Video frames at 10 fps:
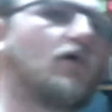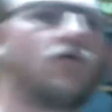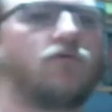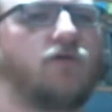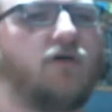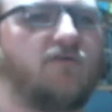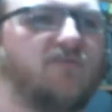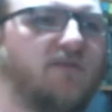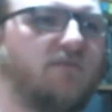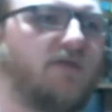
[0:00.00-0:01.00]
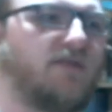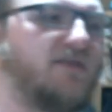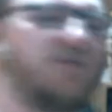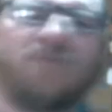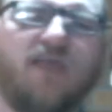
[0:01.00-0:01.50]
who we know is going to be in
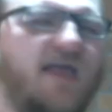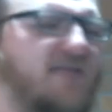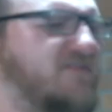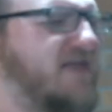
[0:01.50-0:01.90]
this, has